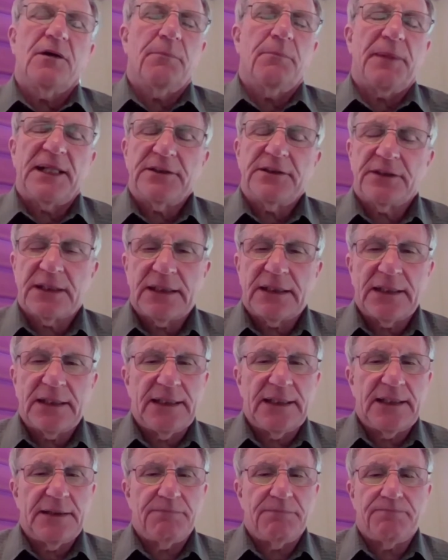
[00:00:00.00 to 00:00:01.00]

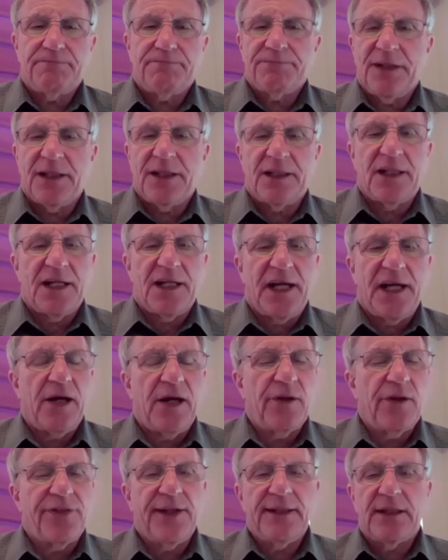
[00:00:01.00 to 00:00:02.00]
basically, a
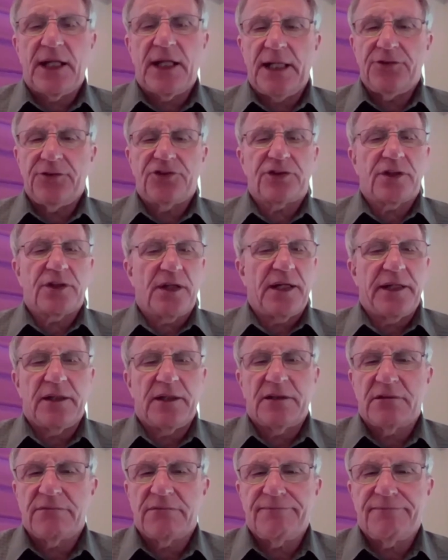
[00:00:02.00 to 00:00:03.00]
healthy
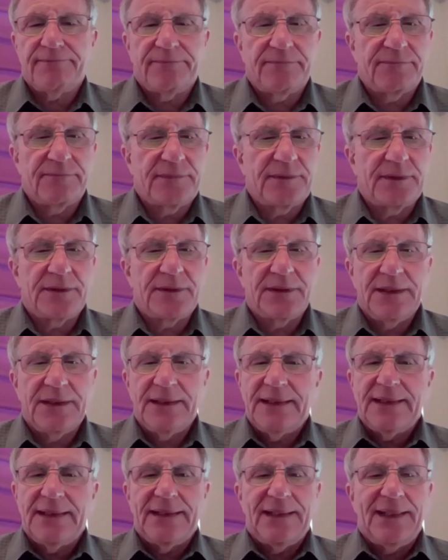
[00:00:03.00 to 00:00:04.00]
lifestyle
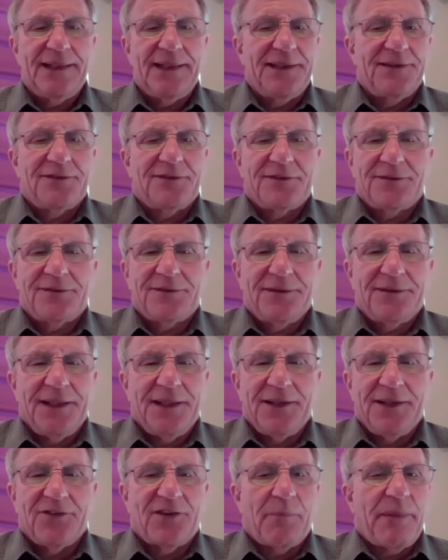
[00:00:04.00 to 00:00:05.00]
is
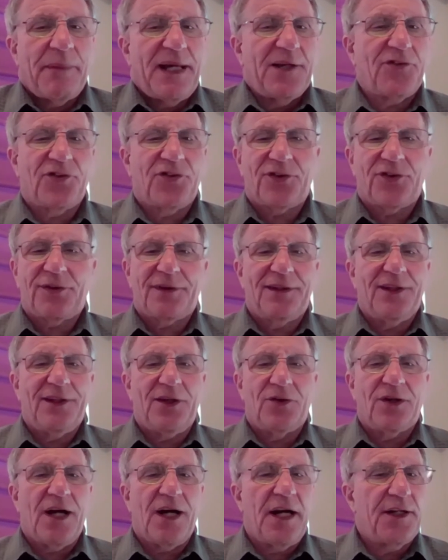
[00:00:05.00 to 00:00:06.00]
the best, kind
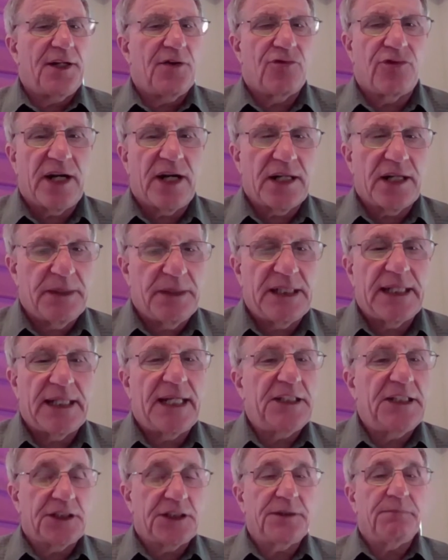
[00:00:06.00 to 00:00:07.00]
of
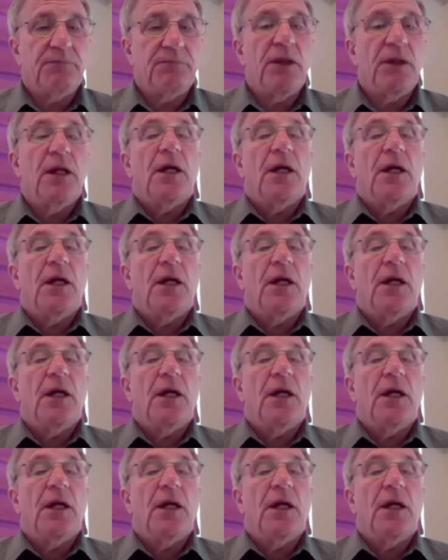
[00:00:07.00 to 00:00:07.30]
recommendation.